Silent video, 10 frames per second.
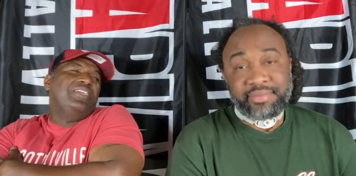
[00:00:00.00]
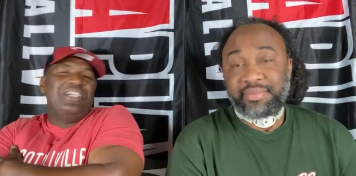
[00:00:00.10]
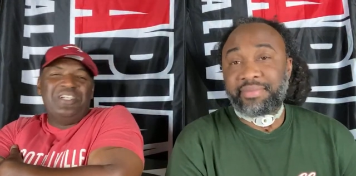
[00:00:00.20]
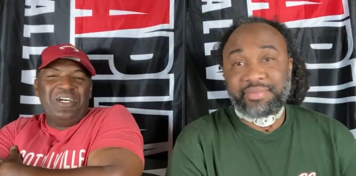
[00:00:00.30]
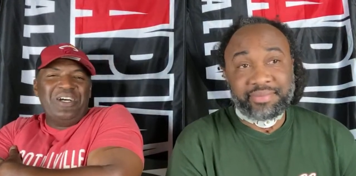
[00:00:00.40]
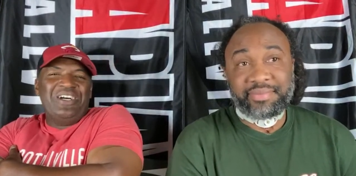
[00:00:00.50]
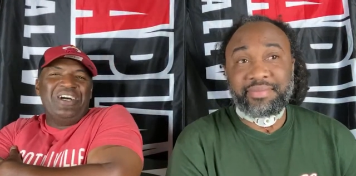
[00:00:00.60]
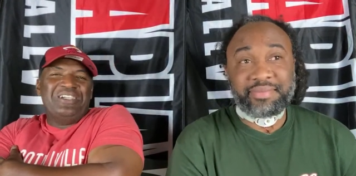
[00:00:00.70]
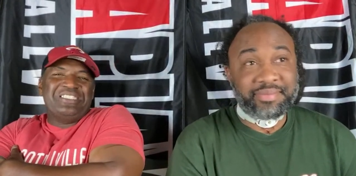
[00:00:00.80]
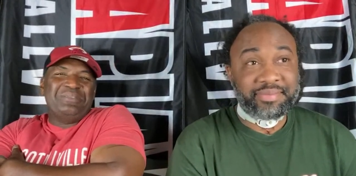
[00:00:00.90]

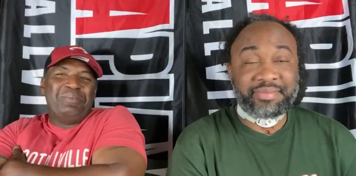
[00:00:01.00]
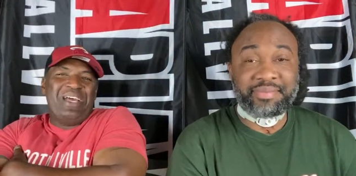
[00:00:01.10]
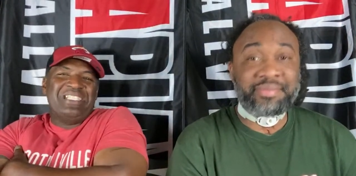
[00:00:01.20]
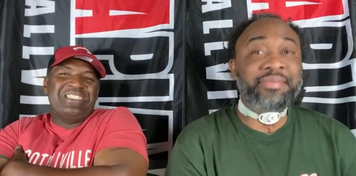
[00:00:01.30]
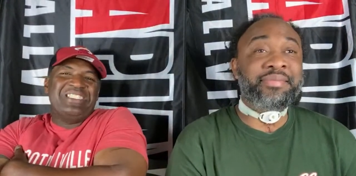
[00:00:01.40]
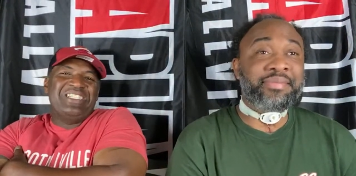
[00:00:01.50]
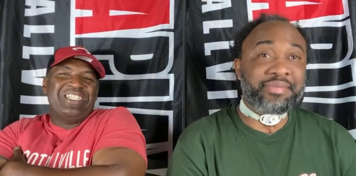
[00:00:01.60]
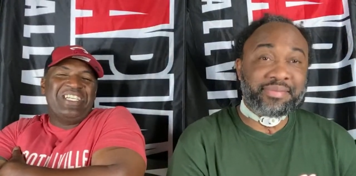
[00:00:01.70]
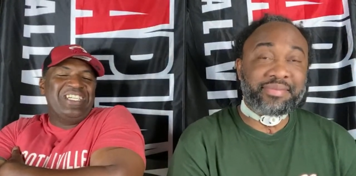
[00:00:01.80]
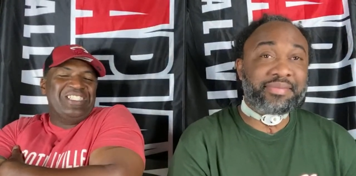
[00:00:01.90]
Speaker 1: or some bastion
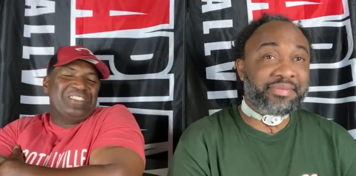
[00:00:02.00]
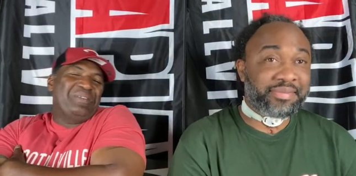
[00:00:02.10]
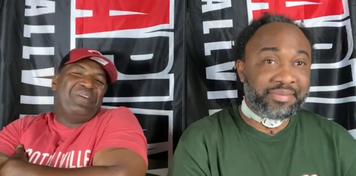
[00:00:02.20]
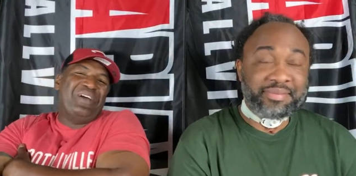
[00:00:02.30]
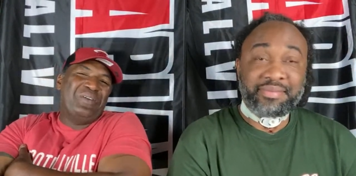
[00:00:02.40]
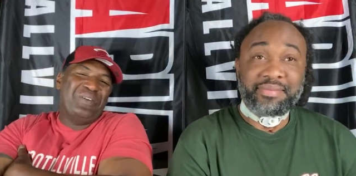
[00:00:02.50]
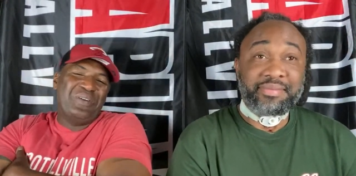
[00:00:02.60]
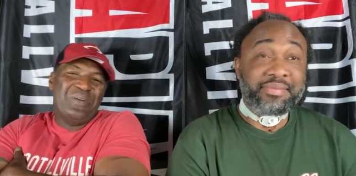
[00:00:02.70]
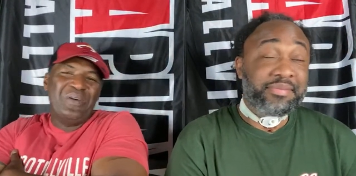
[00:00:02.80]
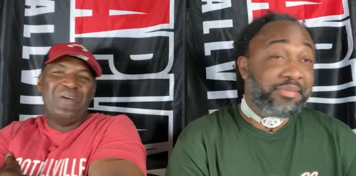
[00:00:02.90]
again or something. I don't
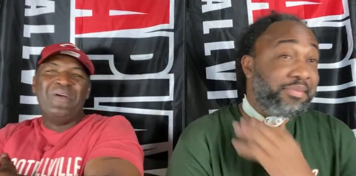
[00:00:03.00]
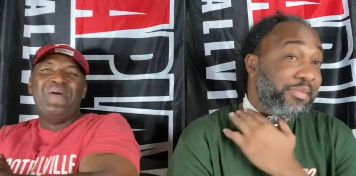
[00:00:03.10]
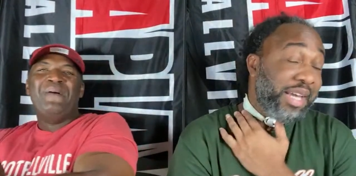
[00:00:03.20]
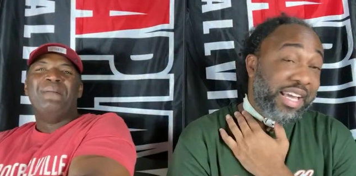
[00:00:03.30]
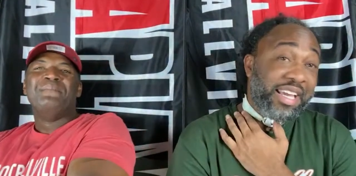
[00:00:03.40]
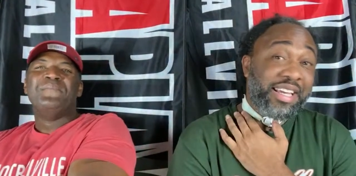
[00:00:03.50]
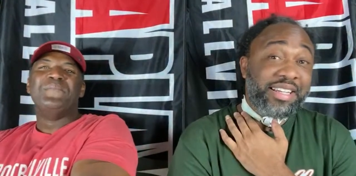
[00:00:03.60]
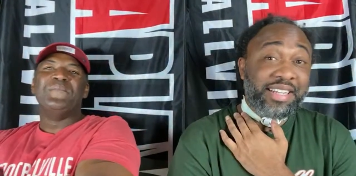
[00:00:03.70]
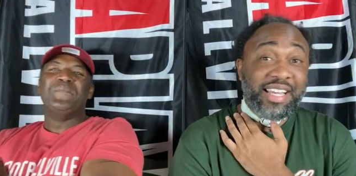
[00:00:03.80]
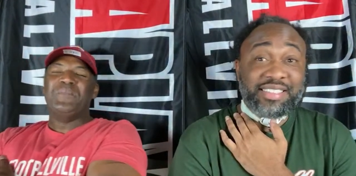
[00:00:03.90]
know. Man,
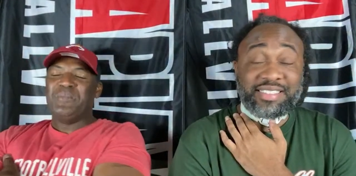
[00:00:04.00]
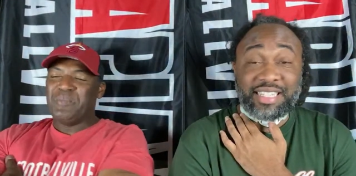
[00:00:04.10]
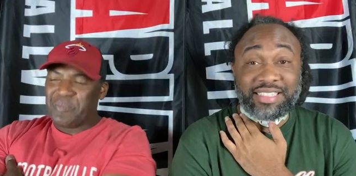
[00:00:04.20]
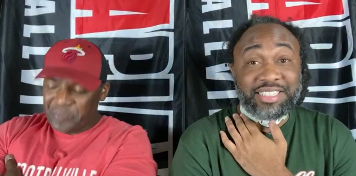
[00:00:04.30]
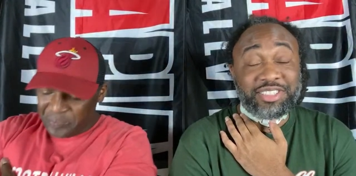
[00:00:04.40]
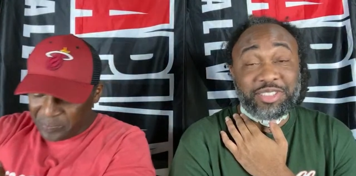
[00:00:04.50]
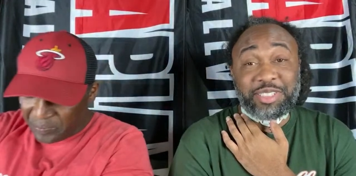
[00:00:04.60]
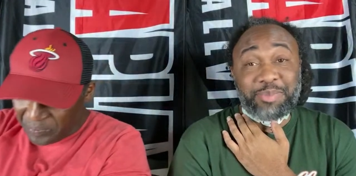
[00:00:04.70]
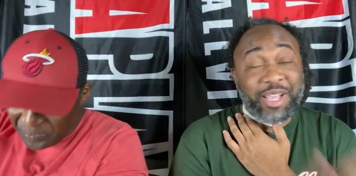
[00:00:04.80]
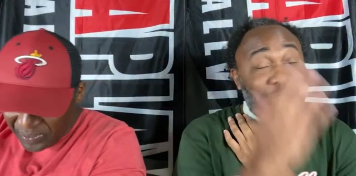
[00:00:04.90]
that's
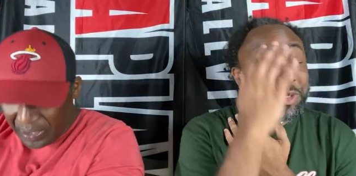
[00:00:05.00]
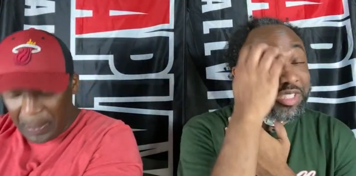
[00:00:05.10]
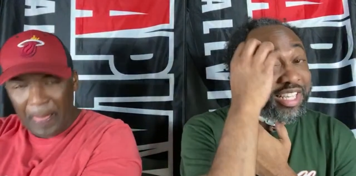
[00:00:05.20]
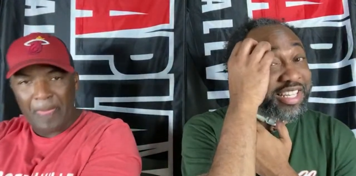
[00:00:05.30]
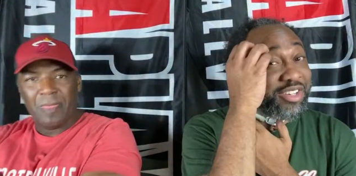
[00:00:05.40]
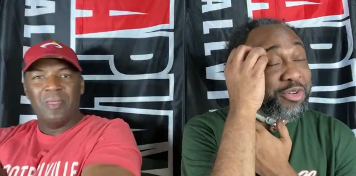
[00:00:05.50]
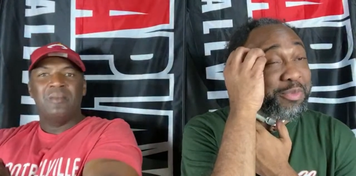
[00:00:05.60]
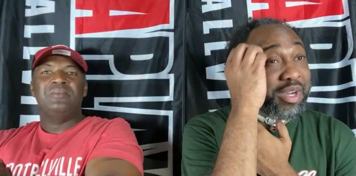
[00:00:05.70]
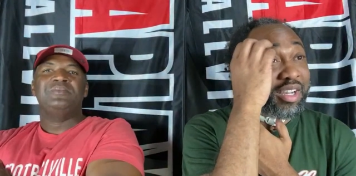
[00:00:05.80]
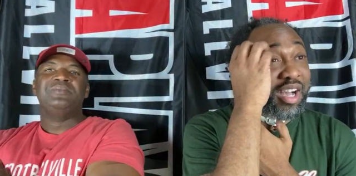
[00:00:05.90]
just by you saying that, oh
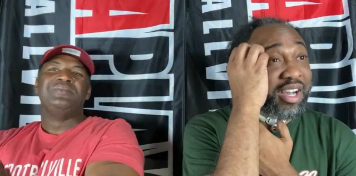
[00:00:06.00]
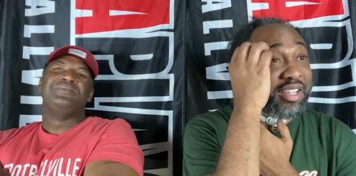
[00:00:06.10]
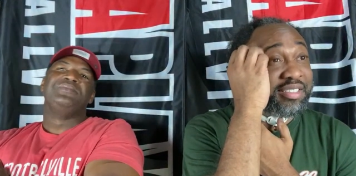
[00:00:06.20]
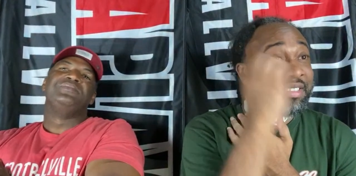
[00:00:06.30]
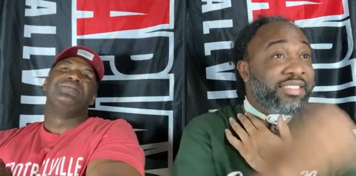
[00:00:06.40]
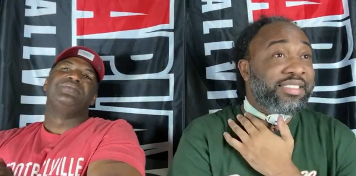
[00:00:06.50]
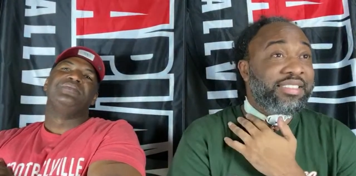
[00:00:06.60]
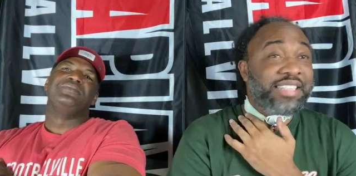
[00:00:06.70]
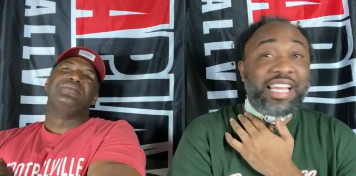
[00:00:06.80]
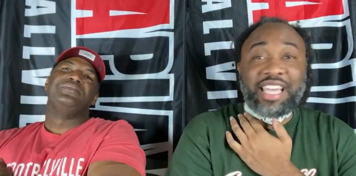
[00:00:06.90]
my gosh,
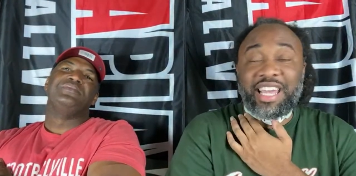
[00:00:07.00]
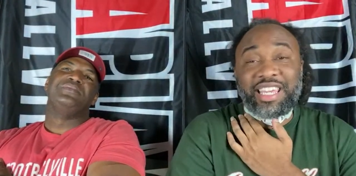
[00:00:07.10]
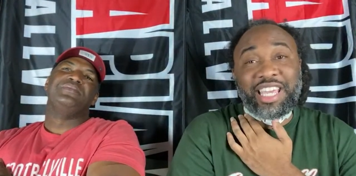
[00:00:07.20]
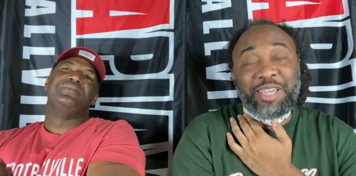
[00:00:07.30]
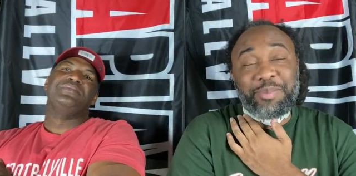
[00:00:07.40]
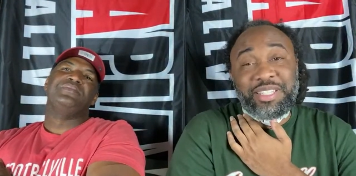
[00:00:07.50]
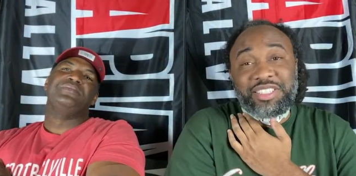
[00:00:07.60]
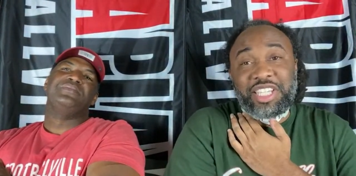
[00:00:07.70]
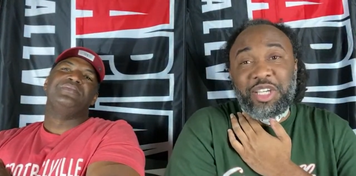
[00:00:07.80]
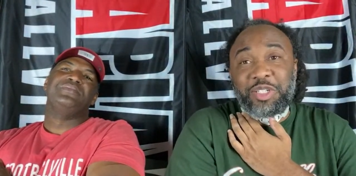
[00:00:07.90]
that kind of gave me
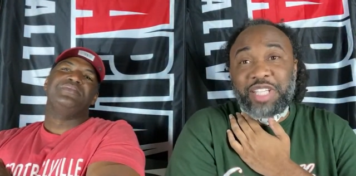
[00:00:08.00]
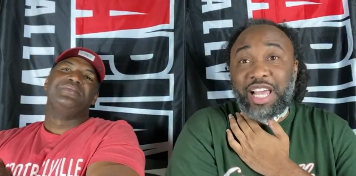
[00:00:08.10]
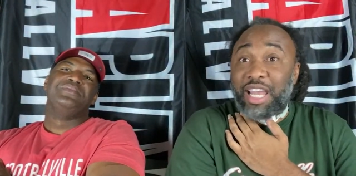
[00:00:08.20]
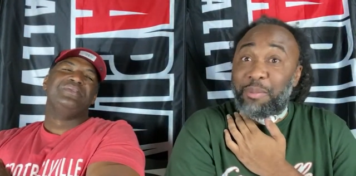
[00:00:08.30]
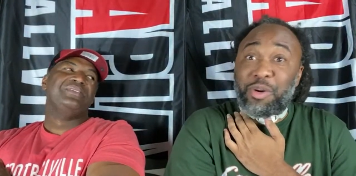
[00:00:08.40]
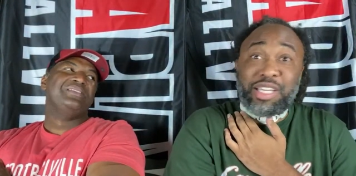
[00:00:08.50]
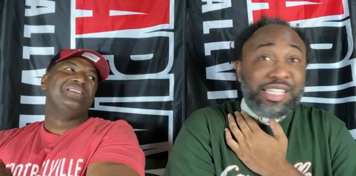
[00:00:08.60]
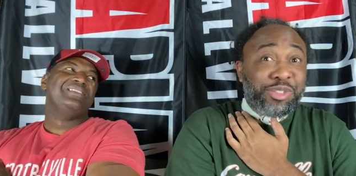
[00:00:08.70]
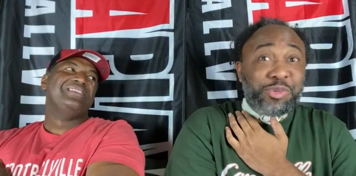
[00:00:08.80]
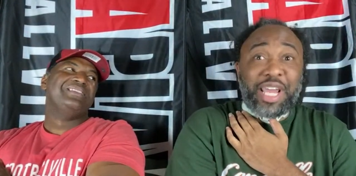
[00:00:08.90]
chills. I was like, boy, he
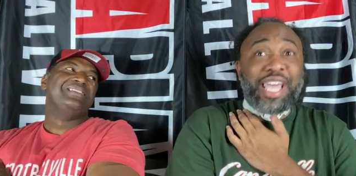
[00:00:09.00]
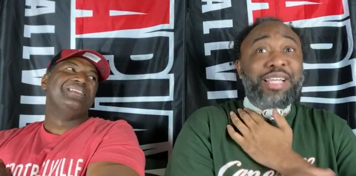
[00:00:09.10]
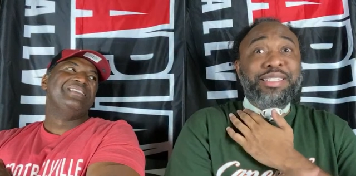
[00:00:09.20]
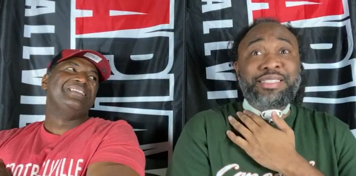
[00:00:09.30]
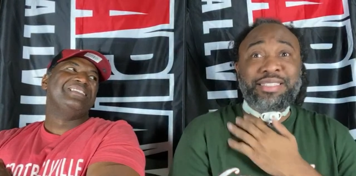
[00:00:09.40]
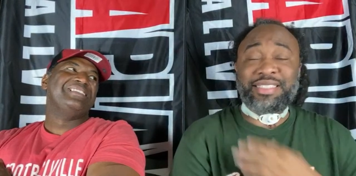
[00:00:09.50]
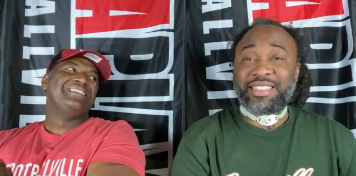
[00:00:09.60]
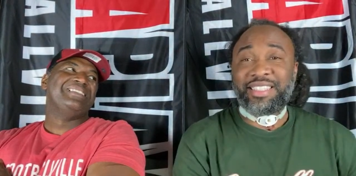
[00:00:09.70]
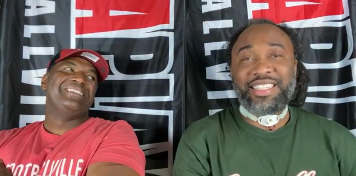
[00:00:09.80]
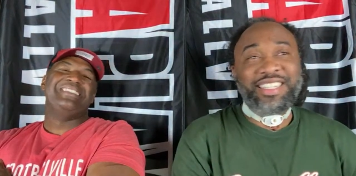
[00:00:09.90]
do that.
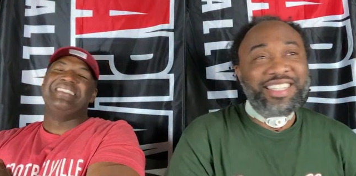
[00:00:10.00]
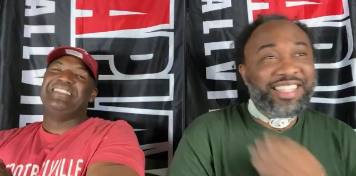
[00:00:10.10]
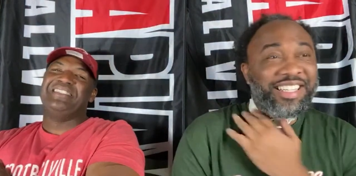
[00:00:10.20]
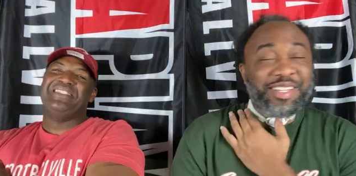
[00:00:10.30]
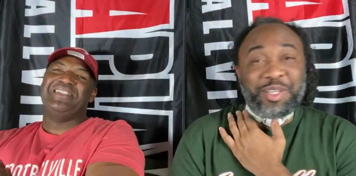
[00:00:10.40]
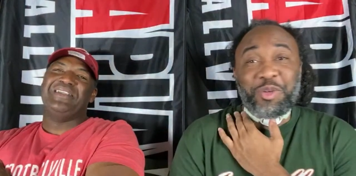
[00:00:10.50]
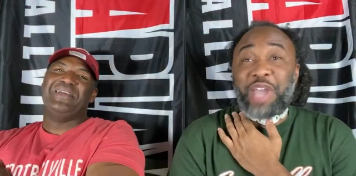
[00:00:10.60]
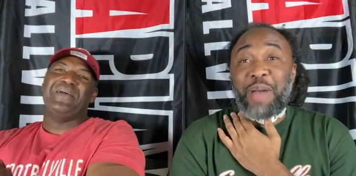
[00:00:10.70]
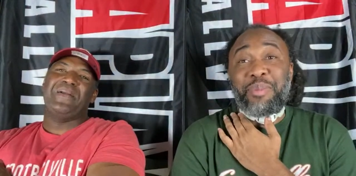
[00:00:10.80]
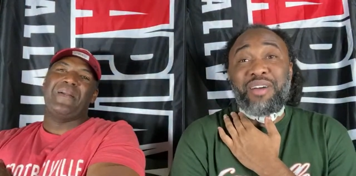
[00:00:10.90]
You
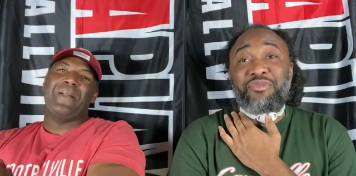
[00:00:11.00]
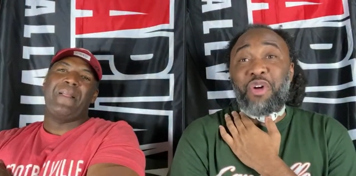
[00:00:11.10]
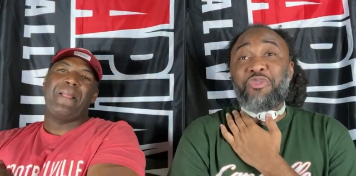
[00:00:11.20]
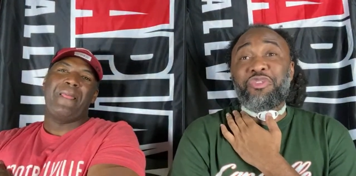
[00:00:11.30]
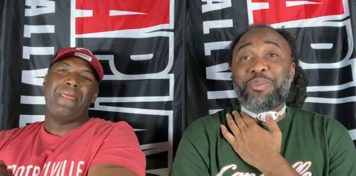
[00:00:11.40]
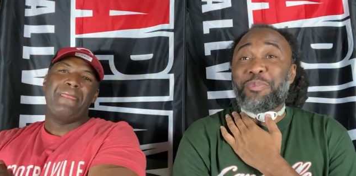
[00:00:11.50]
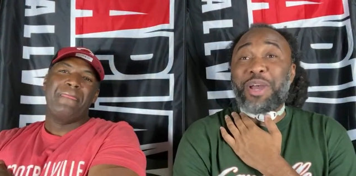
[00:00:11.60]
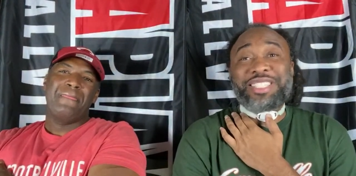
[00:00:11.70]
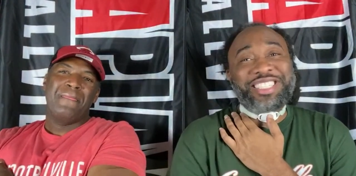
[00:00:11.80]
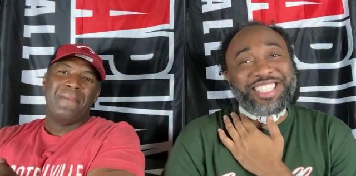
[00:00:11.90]
got my vote for president